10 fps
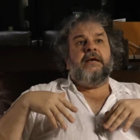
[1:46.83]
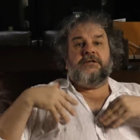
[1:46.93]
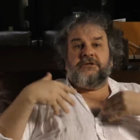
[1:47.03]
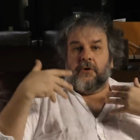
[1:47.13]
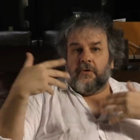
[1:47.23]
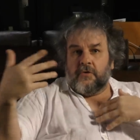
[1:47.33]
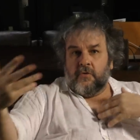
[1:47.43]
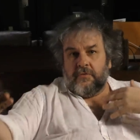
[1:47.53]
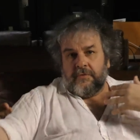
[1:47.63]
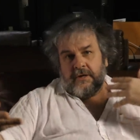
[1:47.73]

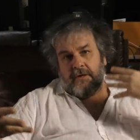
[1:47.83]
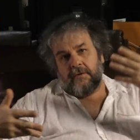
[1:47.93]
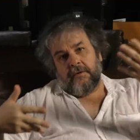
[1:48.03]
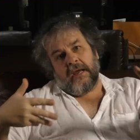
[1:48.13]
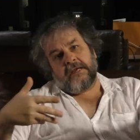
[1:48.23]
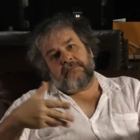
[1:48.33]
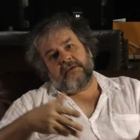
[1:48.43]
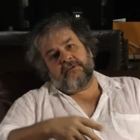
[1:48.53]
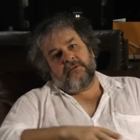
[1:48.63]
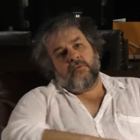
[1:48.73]
historical you know aspects of